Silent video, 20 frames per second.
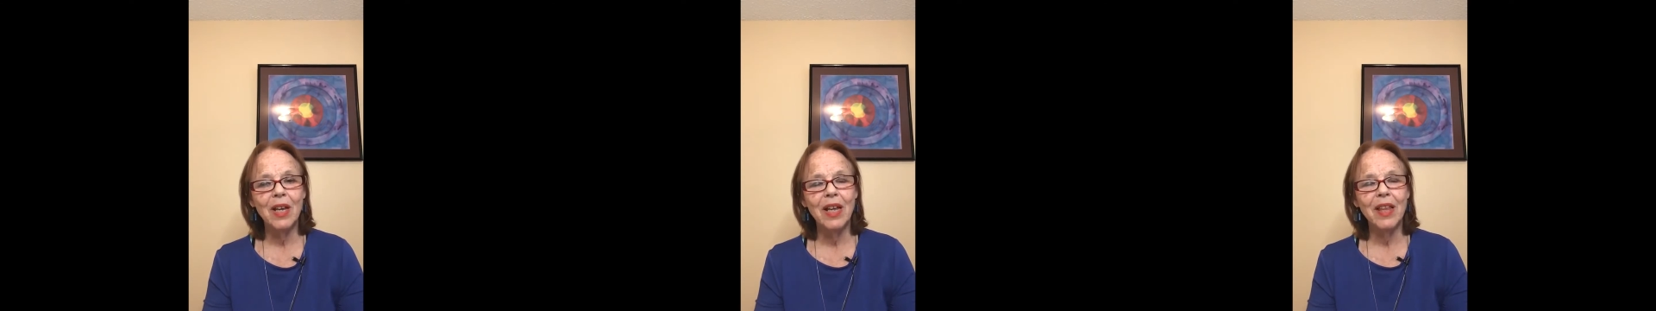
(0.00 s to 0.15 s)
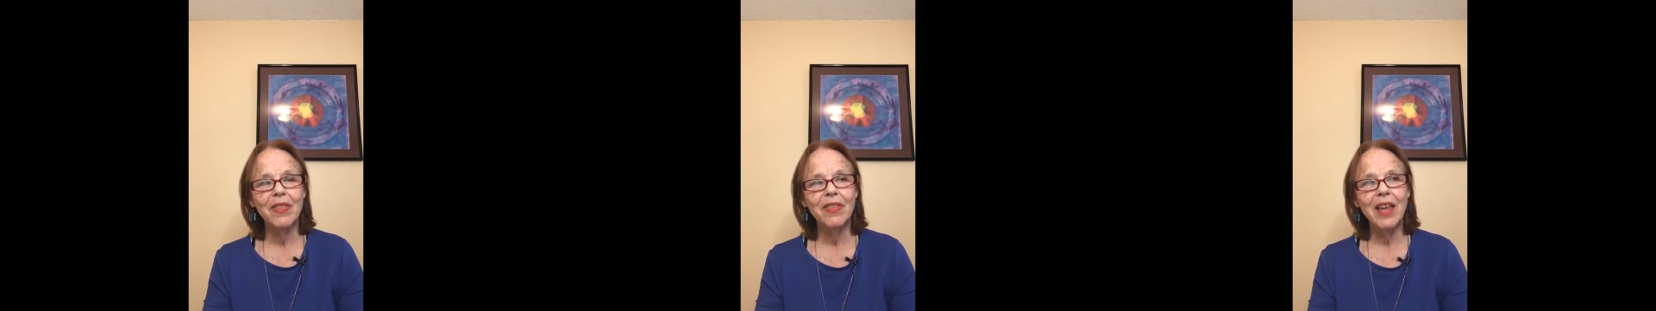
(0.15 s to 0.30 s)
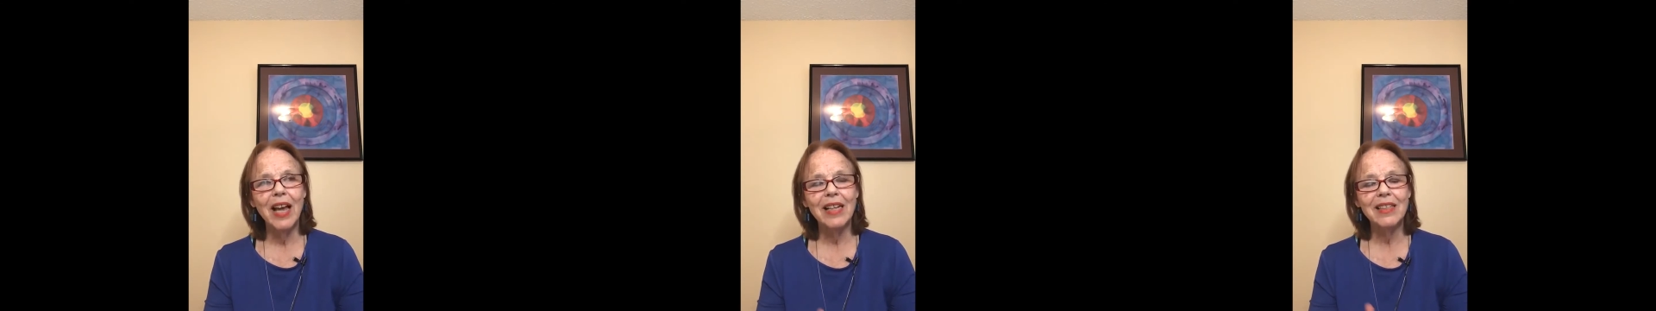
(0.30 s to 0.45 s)

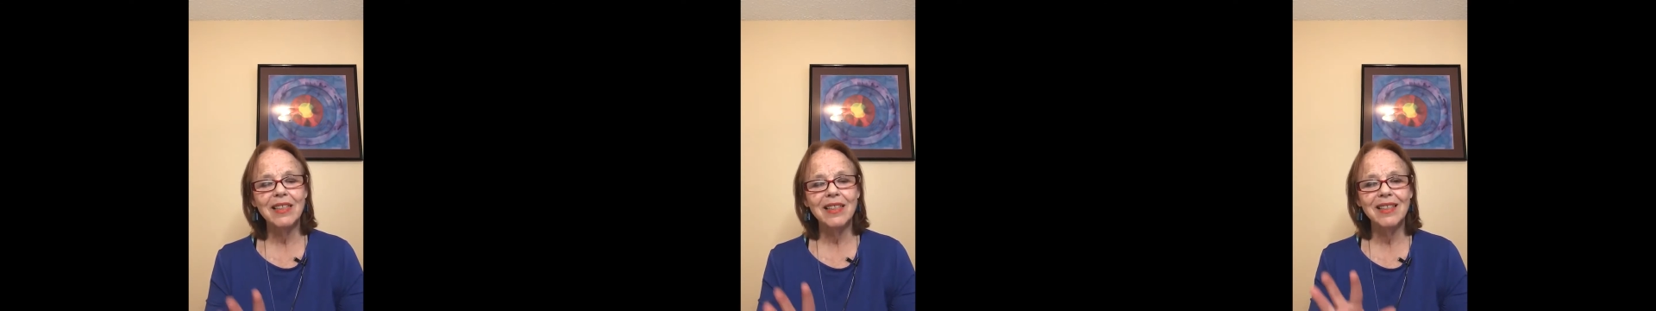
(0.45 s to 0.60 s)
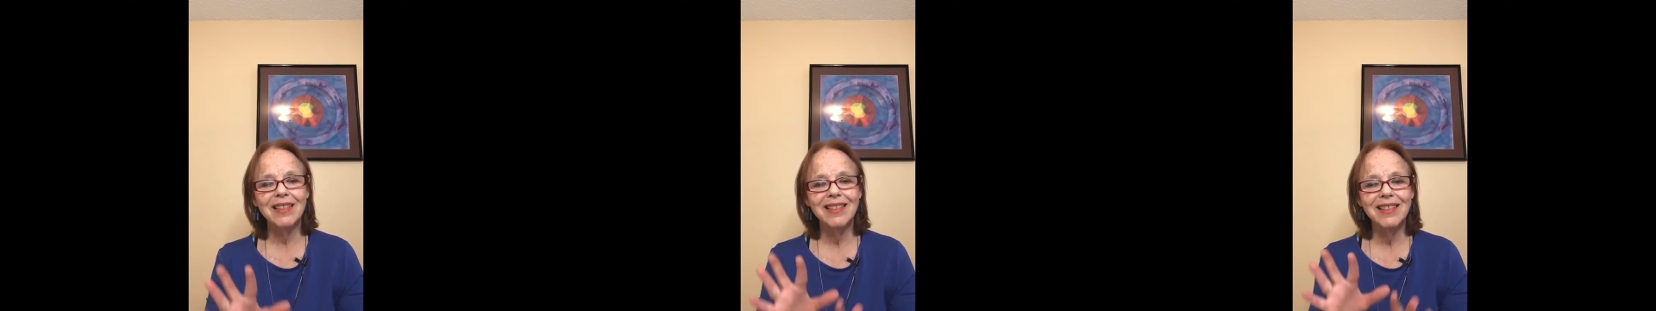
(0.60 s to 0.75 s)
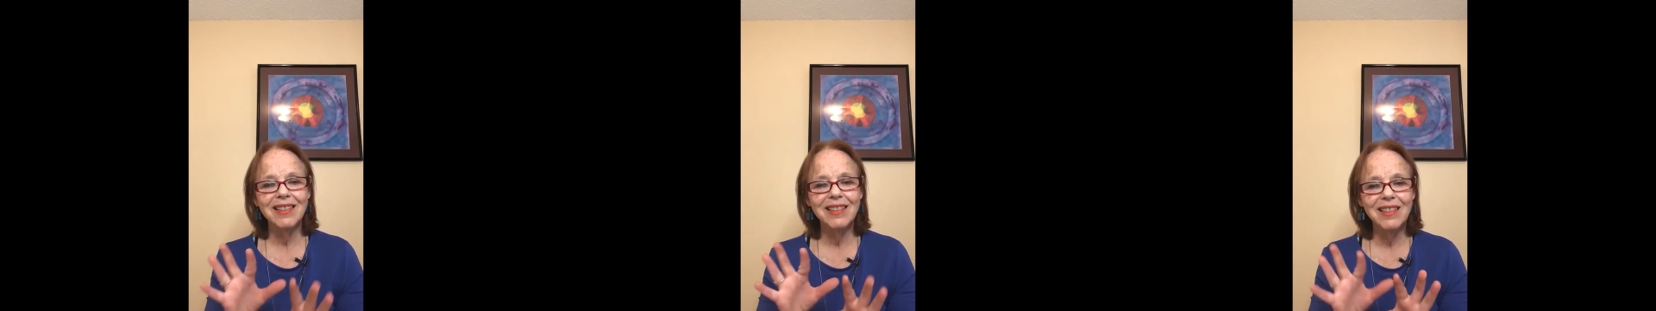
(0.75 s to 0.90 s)

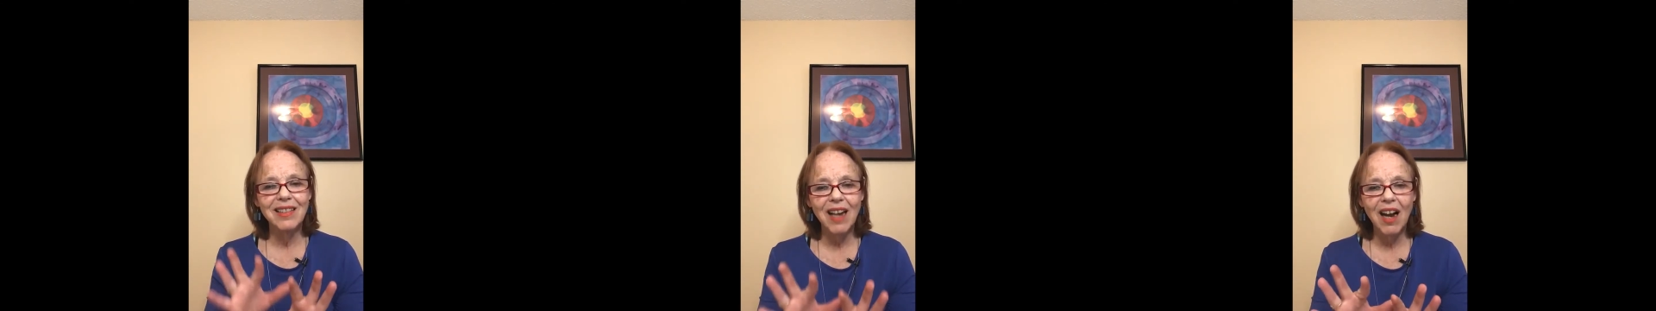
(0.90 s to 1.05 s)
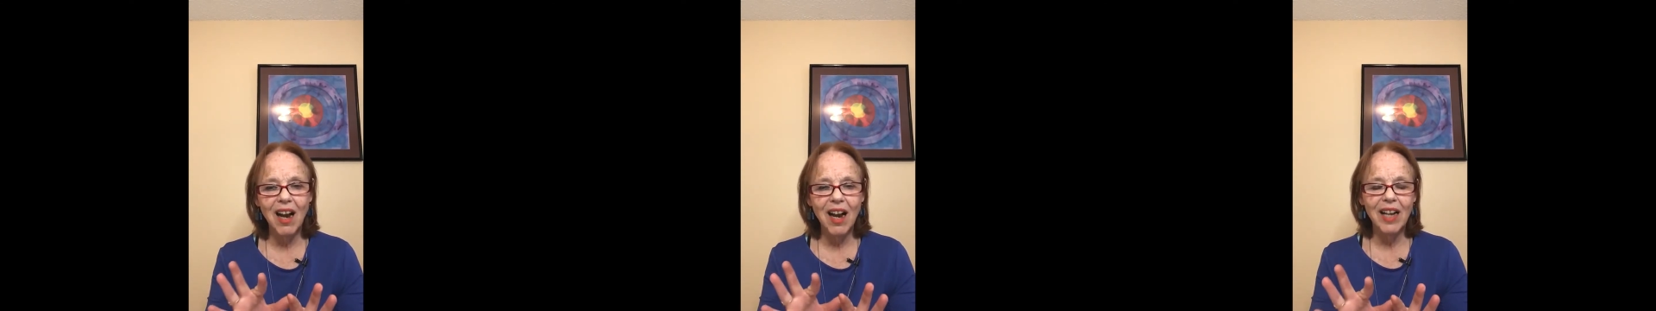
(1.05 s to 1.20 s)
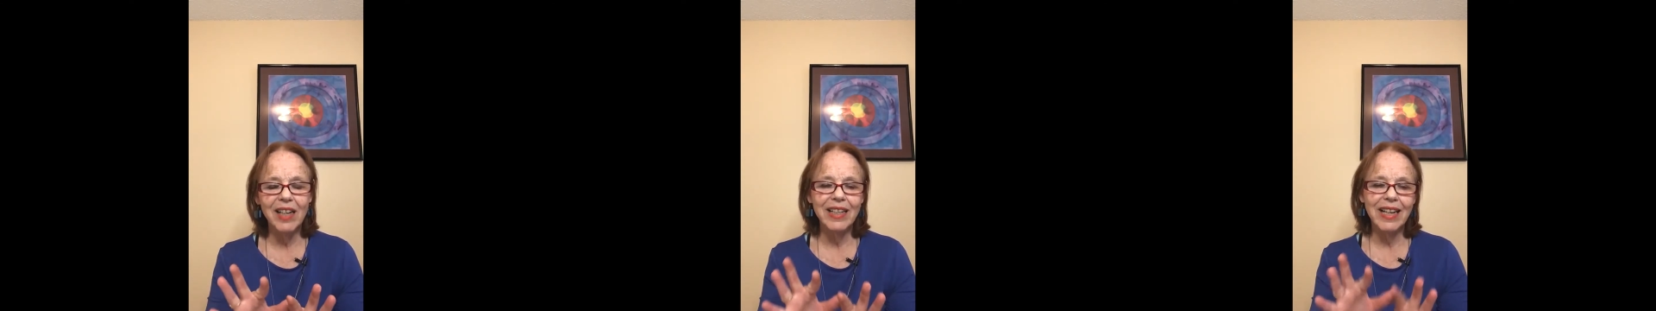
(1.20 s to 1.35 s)
that's
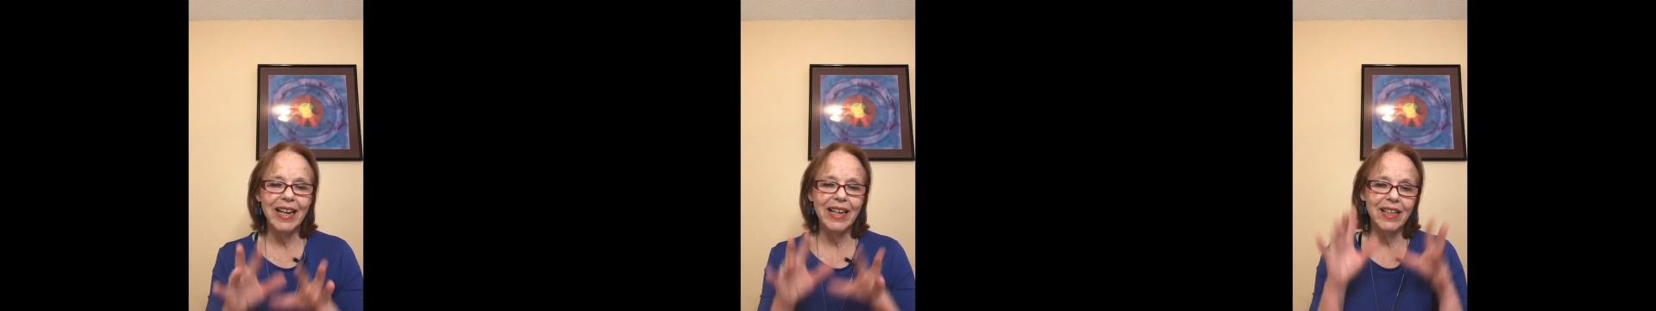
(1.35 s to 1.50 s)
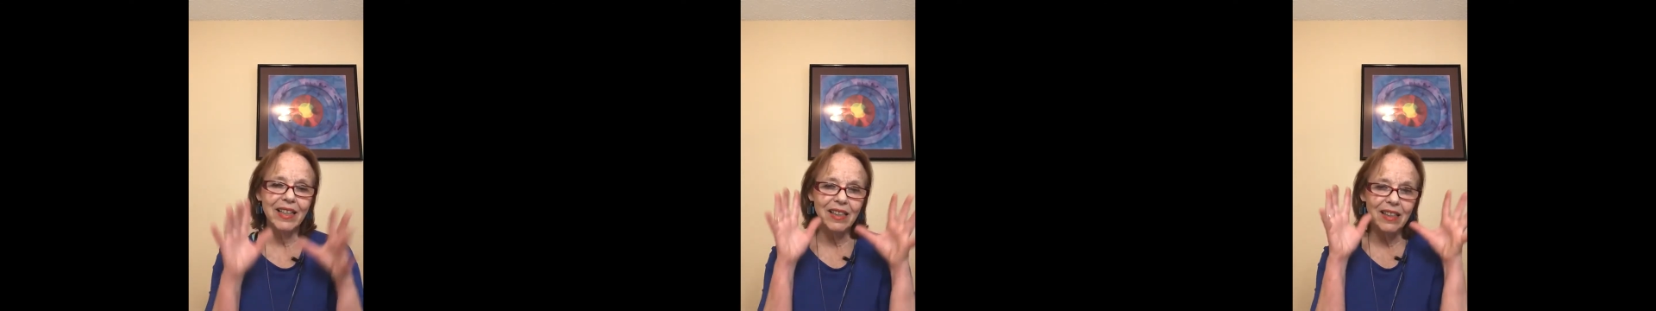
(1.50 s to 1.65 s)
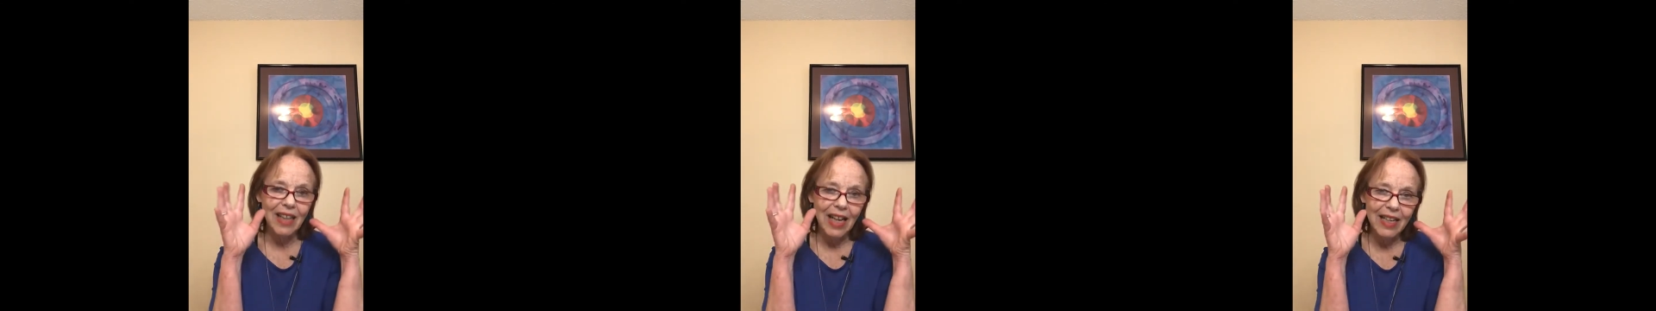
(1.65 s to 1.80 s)
not a
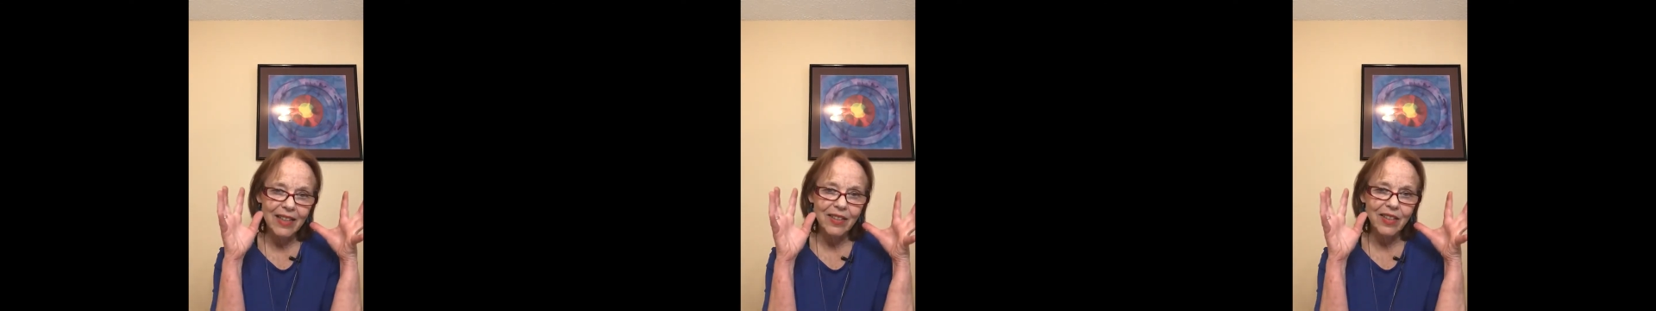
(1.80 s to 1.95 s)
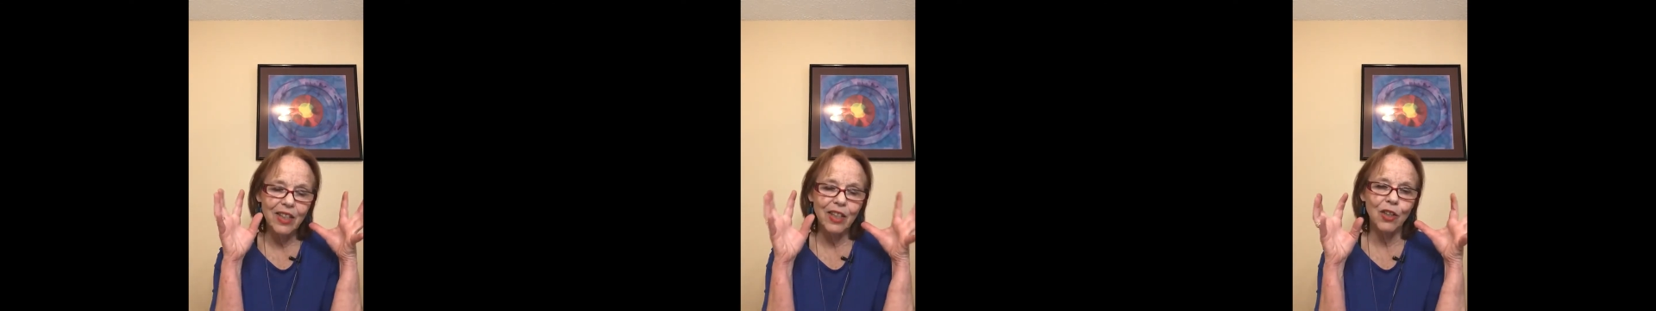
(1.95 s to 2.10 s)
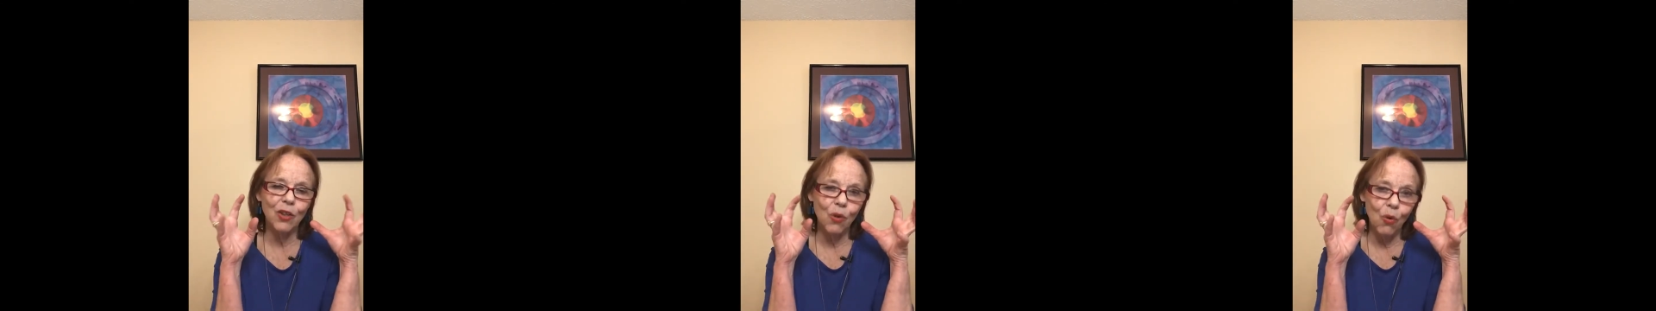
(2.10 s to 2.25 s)

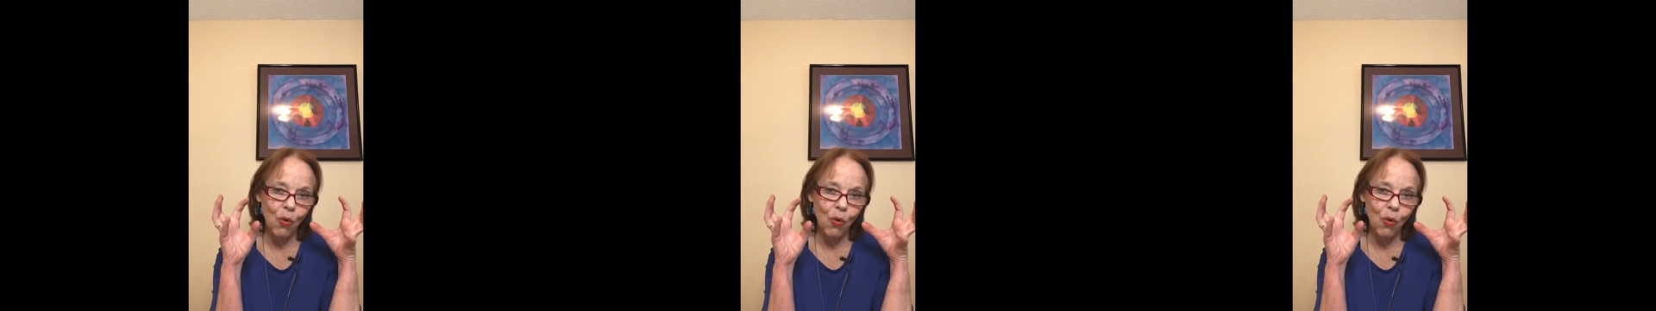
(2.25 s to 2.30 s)
classic